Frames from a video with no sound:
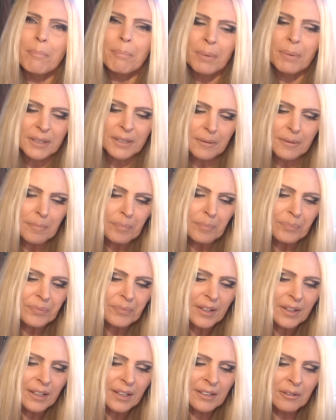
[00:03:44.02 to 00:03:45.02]
But,
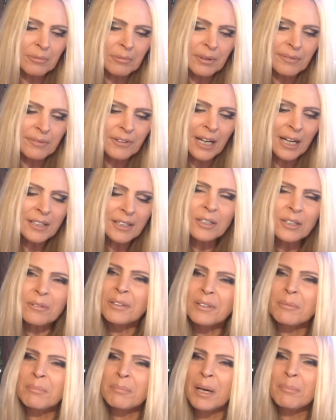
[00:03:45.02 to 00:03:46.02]
you know, we've got to
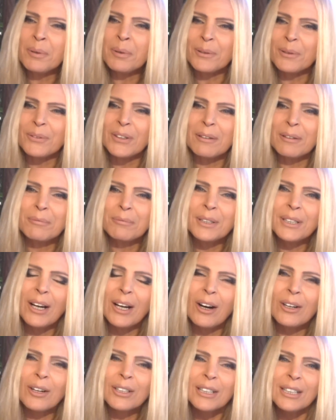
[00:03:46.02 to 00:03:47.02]
remember that we
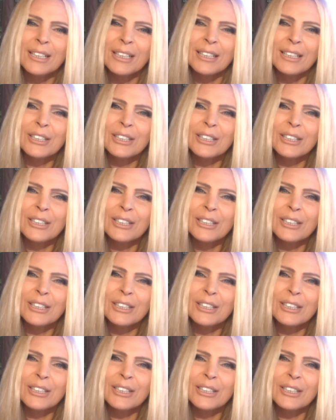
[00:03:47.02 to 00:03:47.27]
are